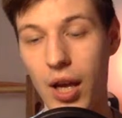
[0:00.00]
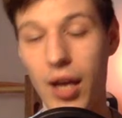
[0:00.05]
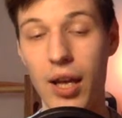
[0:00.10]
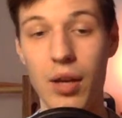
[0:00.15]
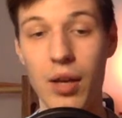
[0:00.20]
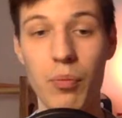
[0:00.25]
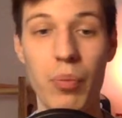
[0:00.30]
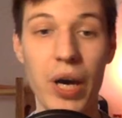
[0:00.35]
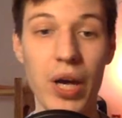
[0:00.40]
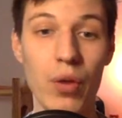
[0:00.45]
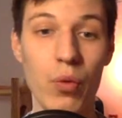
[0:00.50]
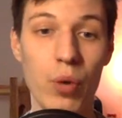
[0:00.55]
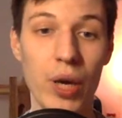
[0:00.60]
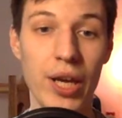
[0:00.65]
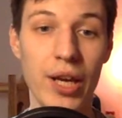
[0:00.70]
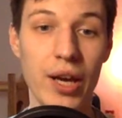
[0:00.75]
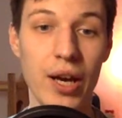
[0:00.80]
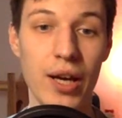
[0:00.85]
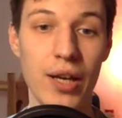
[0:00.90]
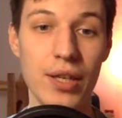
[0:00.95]
And by the way,
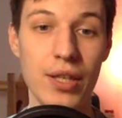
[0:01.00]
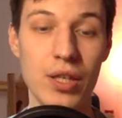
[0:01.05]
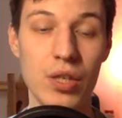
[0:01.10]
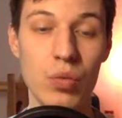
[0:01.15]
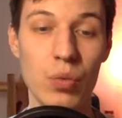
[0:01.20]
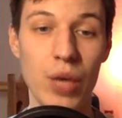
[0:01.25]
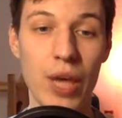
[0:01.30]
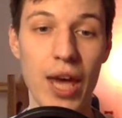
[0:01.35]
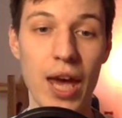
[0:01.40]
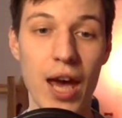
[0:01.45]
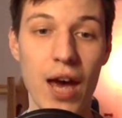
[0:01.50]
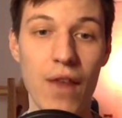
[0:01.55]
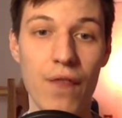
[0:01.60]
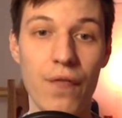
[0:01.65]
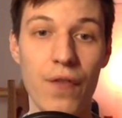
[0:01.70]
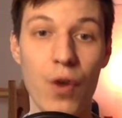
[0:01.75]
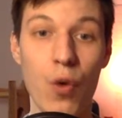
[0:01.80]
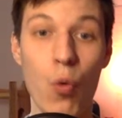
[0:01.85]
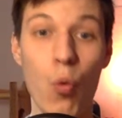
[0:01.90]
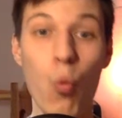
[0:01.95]
guys, we have
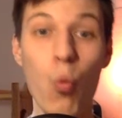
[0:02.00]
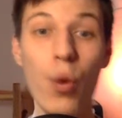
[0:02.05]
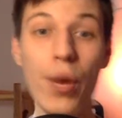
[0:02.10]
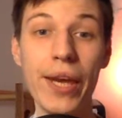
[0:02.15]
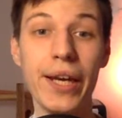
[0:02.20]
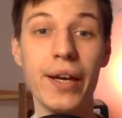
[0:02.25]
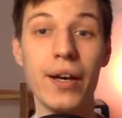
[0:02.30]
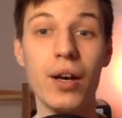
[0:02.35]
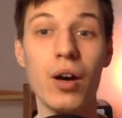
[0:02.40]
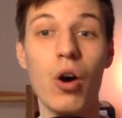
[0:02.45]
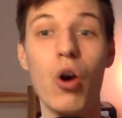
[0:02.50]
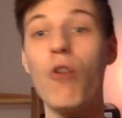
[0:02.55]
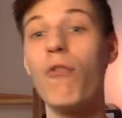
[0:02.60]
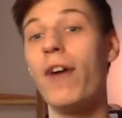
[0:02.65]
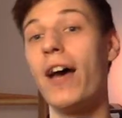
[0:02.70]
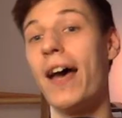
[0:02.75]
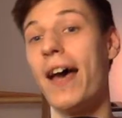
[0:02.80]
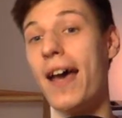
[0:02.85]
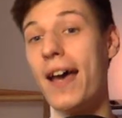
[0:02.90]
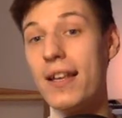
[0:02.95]
a week of
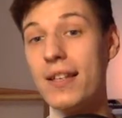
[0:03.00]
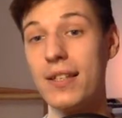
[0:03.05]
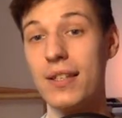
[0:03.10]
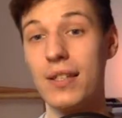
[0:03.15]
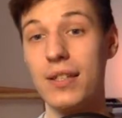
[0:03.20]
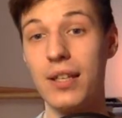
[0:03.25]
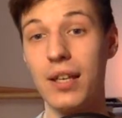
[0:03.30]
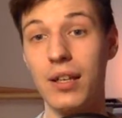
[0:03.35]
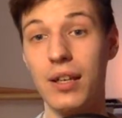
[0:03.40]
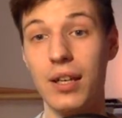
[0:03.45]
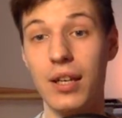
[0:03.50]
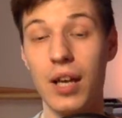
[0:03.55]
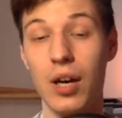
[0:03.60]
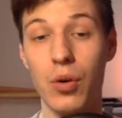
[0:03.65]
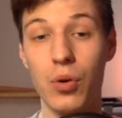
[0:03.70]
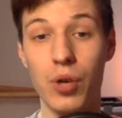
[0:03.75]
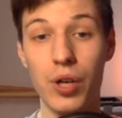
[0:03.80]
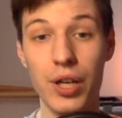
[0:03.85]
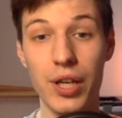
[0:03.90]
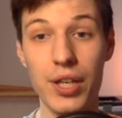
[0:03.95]
a handstand in
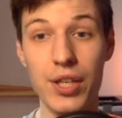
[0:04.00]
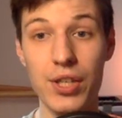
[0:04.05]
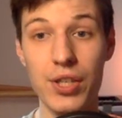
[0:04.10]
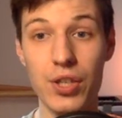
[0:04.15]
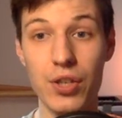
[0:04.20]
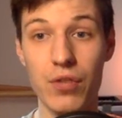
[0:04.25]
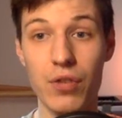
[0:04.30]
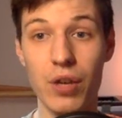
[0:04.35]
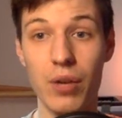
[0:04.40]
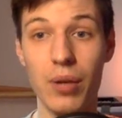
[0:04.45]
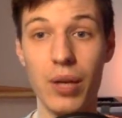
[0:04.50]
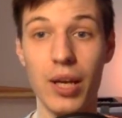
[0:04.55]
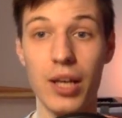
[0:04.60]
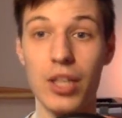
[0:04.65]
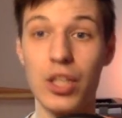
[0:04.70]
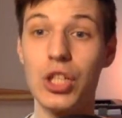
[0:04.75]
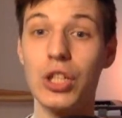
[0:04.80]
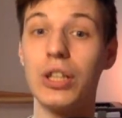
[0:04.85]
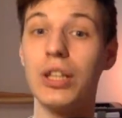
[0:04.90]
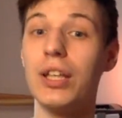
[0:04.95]
our Instagram and
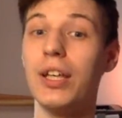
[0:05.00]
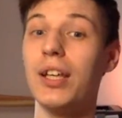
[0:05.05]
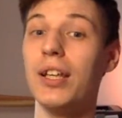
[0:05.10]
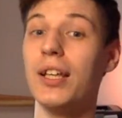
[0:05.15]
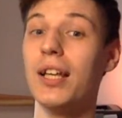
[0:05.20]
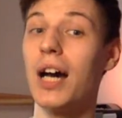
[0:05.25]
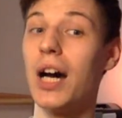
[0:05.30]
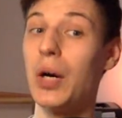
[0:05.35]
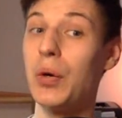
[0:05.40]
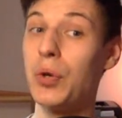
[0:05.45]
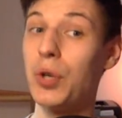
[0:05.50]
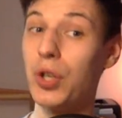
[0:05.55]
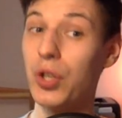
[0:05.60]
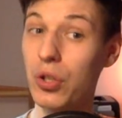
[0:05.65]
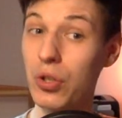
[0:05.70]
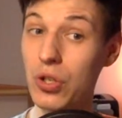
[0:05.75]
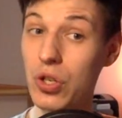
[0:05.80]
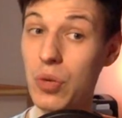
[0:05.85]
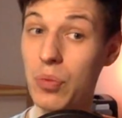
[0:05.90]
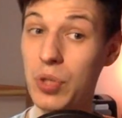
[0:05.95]
actually in our
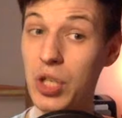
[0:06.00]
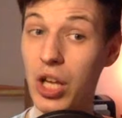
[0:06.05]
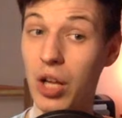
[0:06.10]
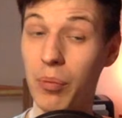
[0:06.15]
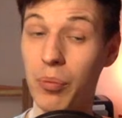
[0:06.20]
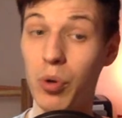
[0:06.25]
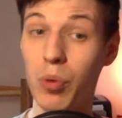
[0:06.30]
YouTube channel.